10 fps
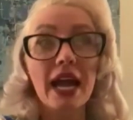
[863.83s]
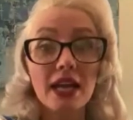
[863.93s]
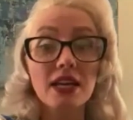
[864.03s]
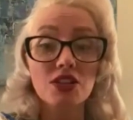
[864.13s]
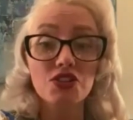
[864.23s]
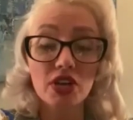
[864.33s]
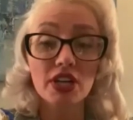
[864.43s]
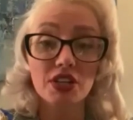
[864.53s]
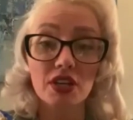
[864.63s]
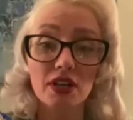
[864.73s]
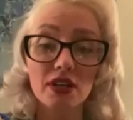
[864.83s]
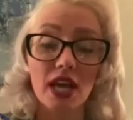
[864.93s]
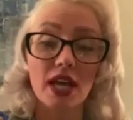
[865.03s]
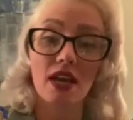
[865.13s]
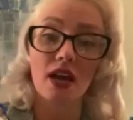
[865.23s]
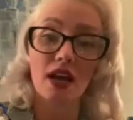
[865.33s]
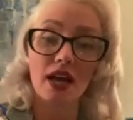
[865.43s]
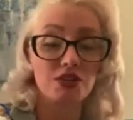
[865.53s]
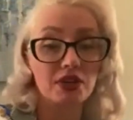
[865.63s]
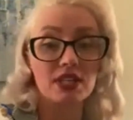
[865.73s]
I had an instructor that
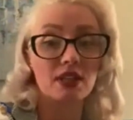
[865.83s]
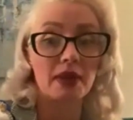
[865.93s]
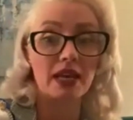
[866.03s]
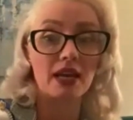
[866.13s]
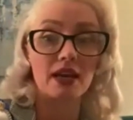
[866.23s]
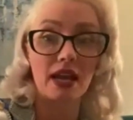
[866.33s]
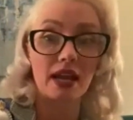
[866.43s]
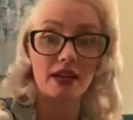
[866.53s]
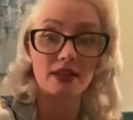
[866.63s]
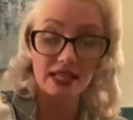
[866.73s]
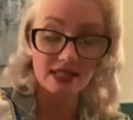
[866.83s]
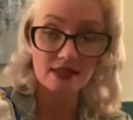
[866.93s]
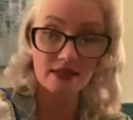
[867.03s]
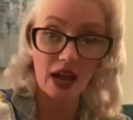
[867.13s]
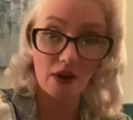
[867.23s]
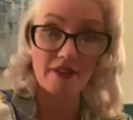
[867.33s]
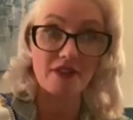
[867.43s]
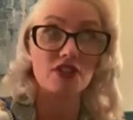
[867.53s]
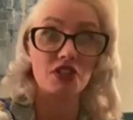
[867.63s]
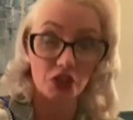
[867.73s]
had trichotillomania, and that's how I
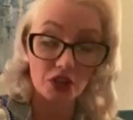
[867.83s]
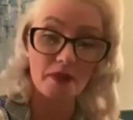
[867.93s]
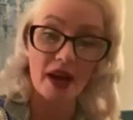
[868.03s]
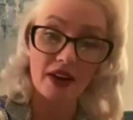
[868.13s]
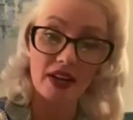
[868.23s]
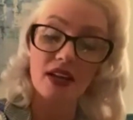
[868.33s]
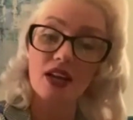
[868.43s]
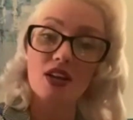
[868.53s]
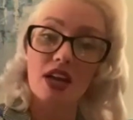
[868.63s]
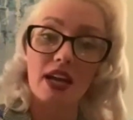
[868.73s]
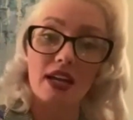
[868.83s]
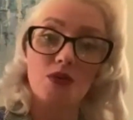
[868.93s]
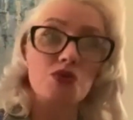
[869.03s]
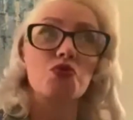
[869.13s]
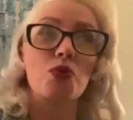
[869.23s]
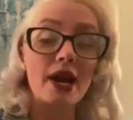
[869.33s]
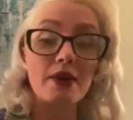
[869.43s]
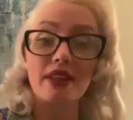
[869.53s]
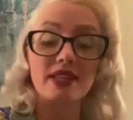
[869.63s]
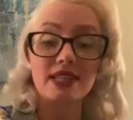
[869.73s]
first learned about it. And it was right
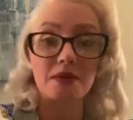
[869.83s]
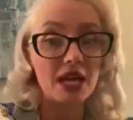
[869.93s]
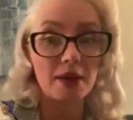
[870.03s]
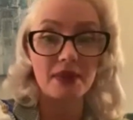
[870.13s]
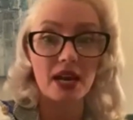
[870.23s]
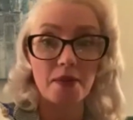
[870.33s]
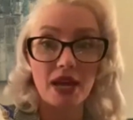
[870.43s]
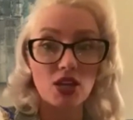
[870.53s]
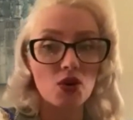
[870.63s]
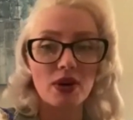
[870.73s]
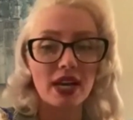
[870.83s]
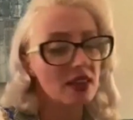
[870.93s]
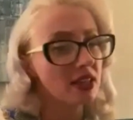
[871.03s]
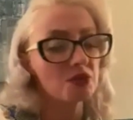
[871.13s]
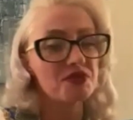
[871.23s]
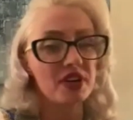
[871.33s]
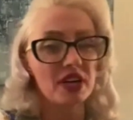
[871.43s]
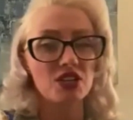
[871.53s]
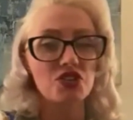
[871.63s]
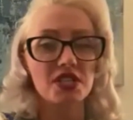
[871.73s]
around the same time that I met you. And I thought that was very
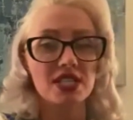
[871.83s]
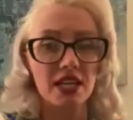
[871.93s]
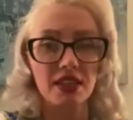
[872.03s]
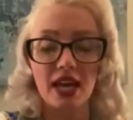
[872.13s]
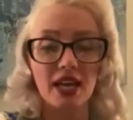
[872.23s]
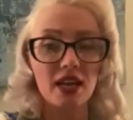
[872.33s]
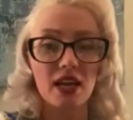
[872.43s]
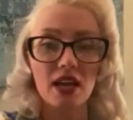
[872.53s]
interesting, that